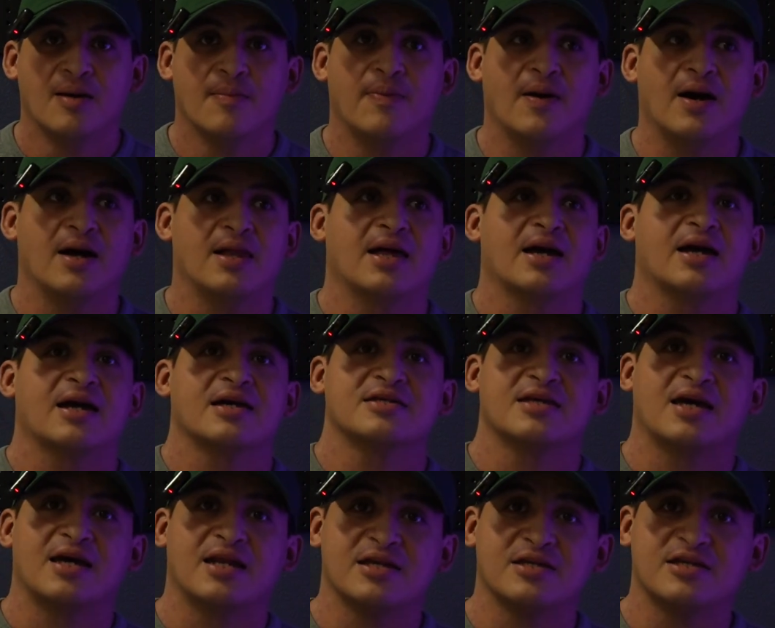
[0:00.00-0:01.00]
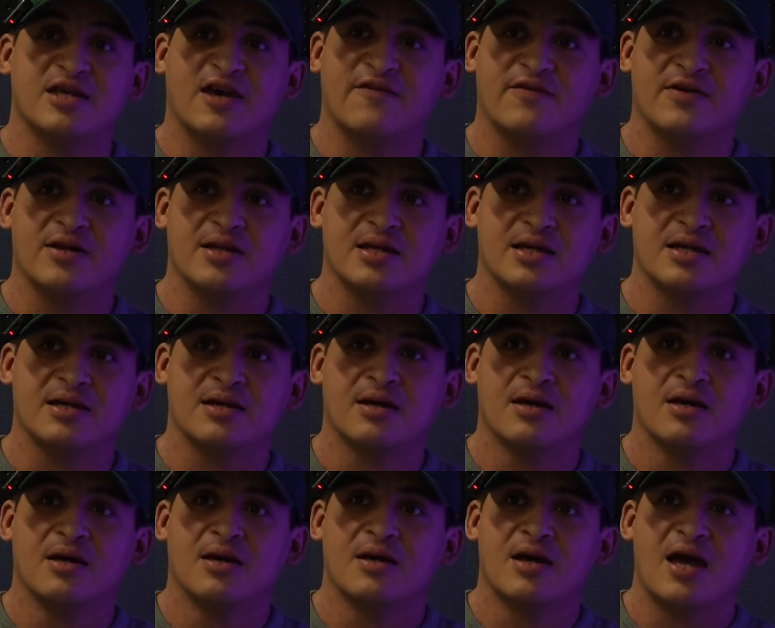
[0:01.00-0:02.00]
But like I said, it definitely
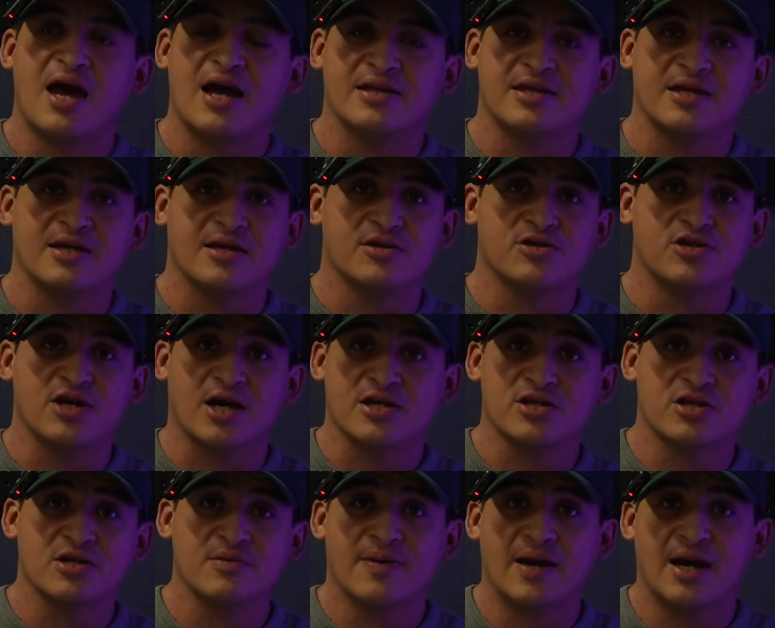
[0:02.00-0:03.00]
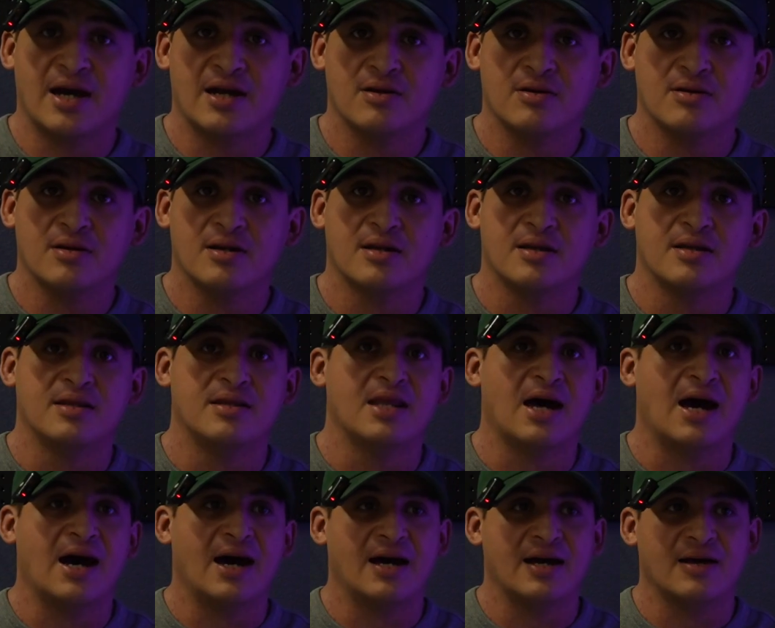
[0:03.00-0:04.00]
had the ejection pattern
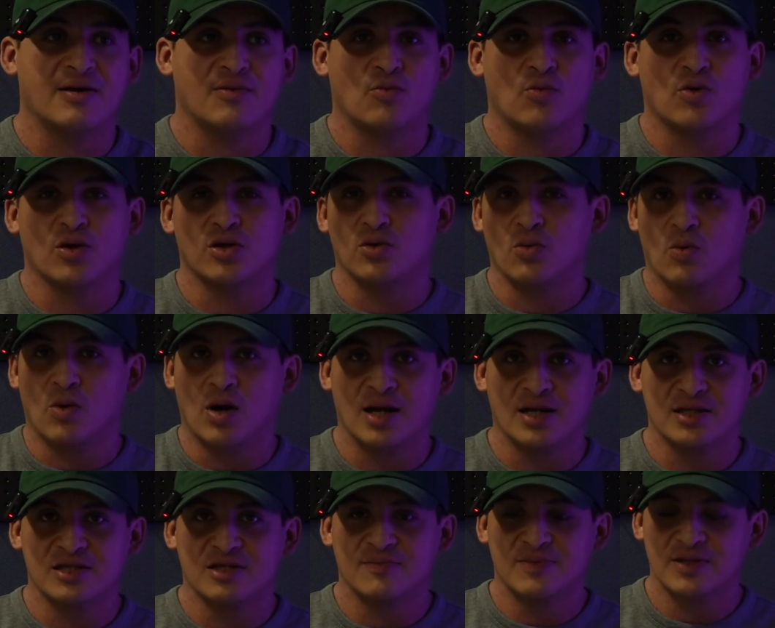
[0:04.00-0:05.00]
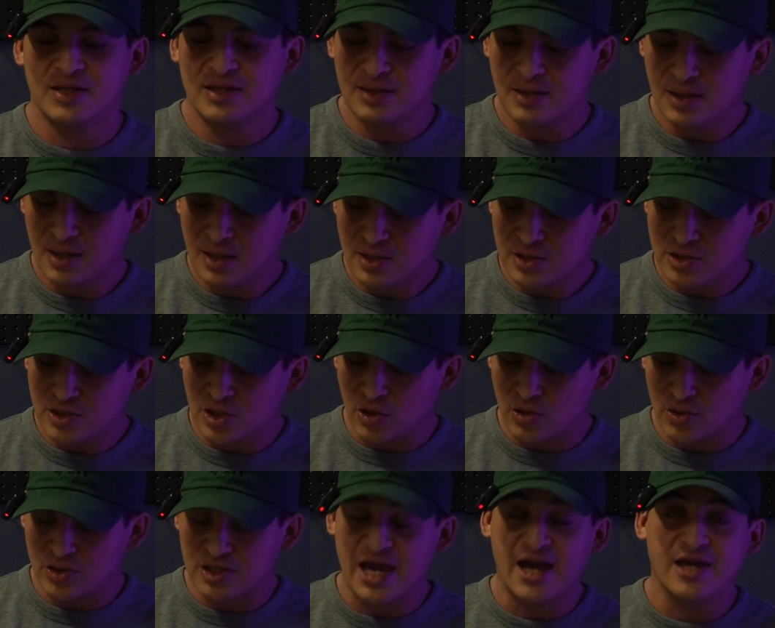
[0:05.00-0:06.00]
not where you want it to be.
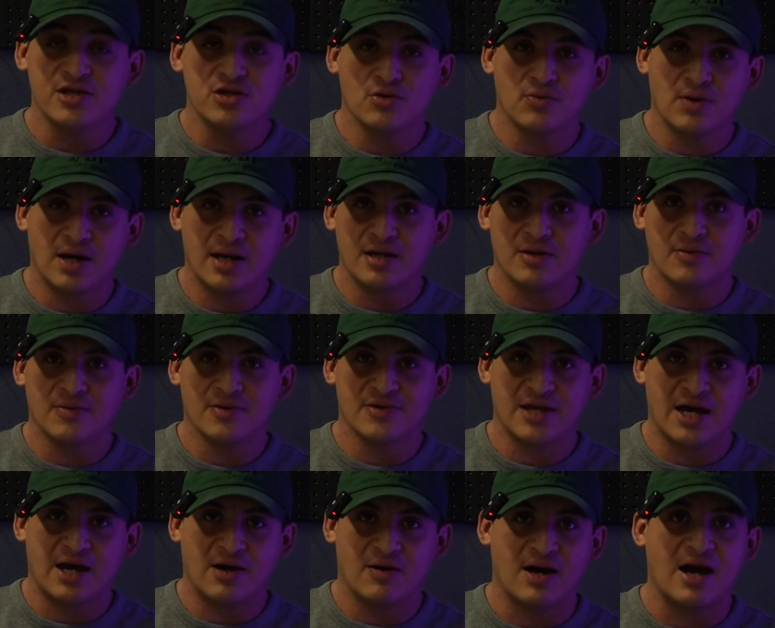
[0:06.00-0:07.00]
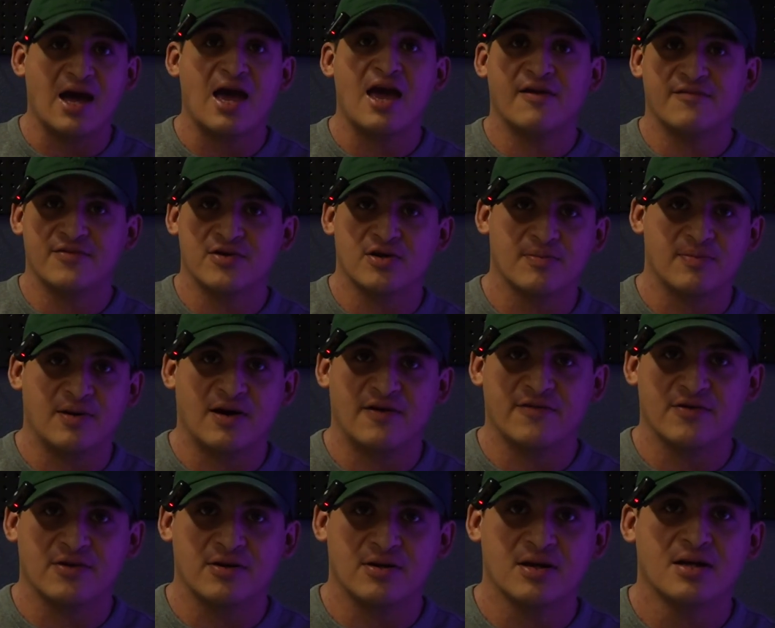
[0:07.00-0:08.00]
So can you run it without a heavier
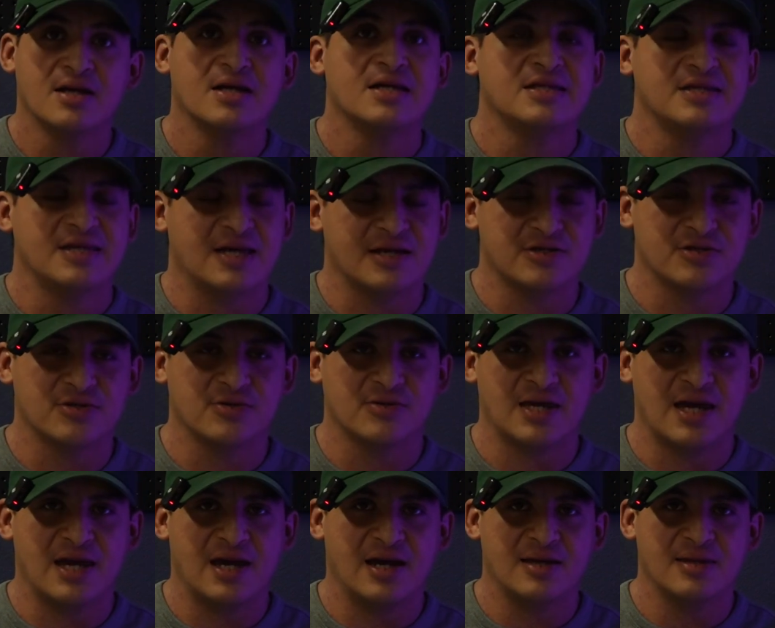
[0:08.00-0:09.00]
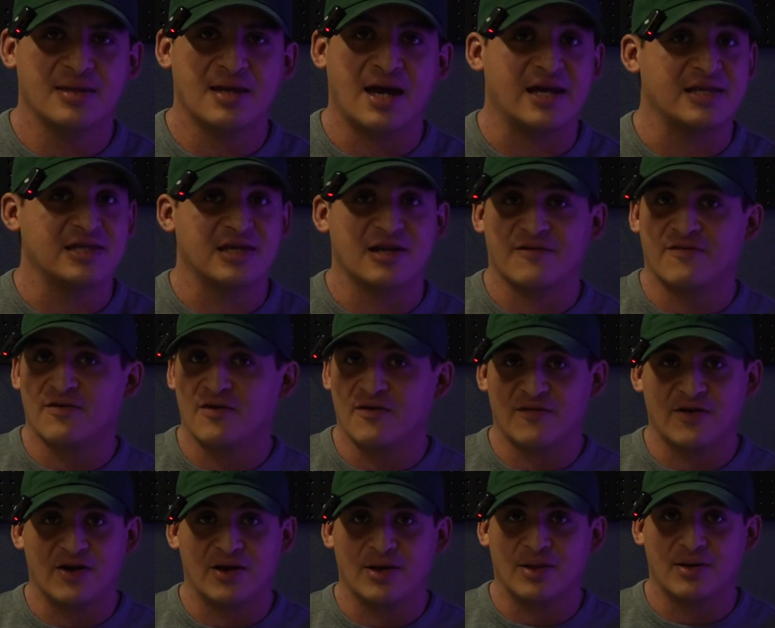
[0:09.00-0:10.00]
buffer? Yes, you can. I did it for a
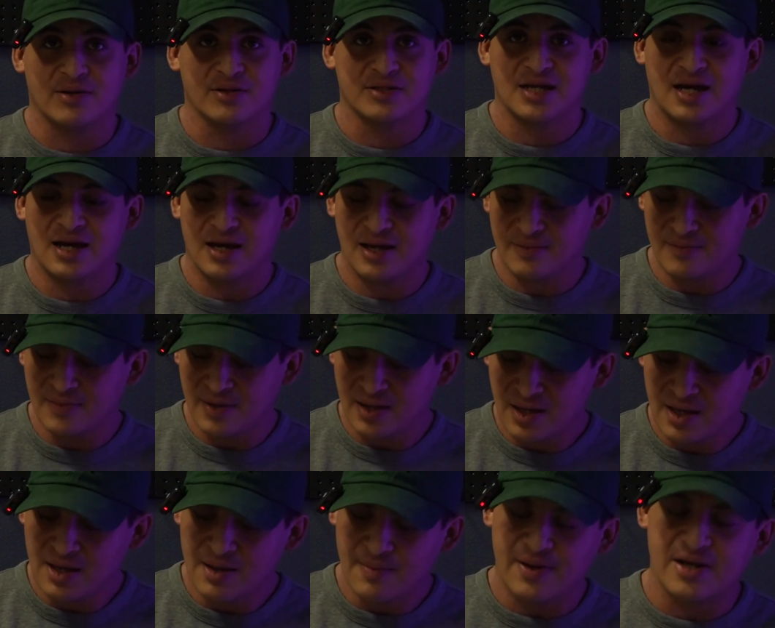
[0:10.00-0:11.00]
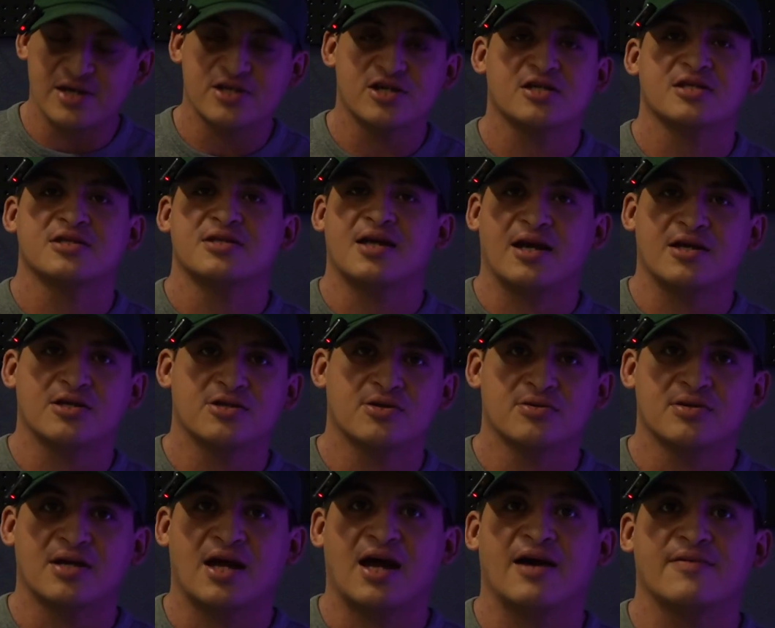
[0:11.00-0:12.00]
very long time, but it's just
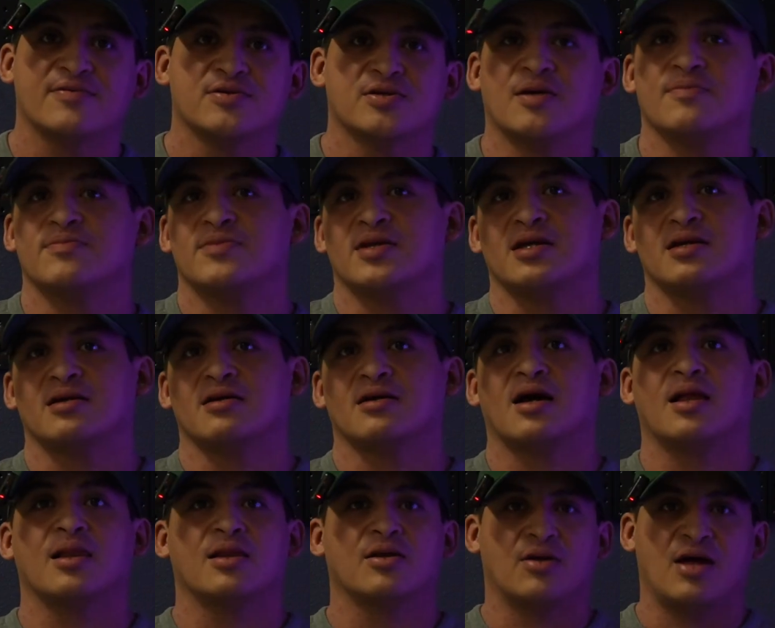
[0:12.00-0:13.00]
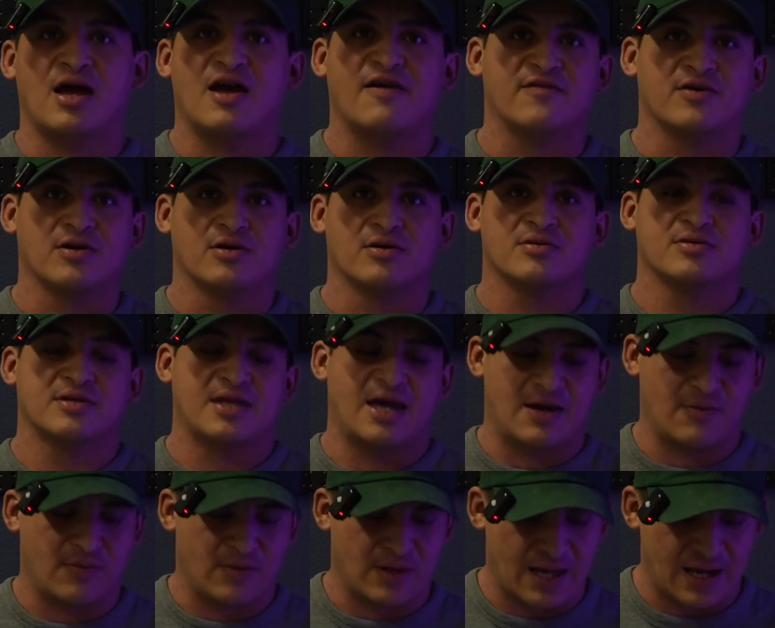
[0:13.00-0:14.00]
nicer to have something a little heavier
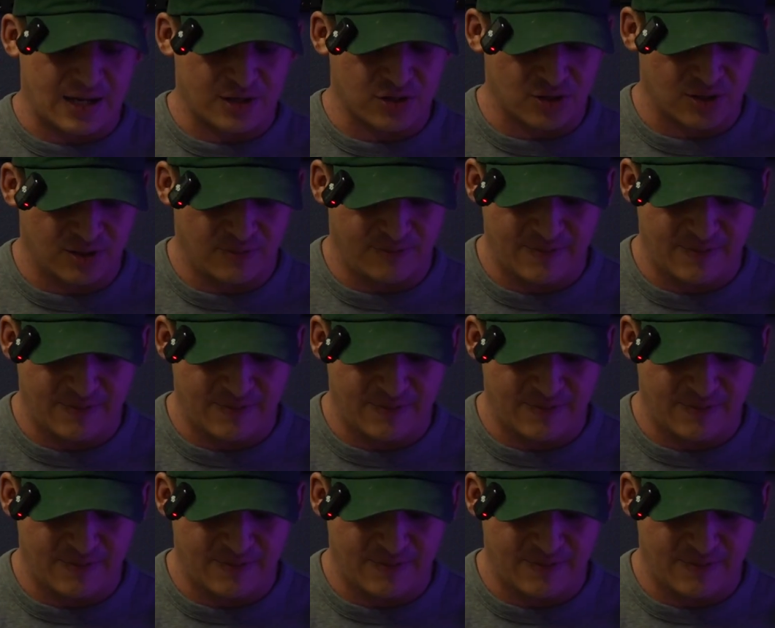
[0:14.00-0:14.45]
that will actually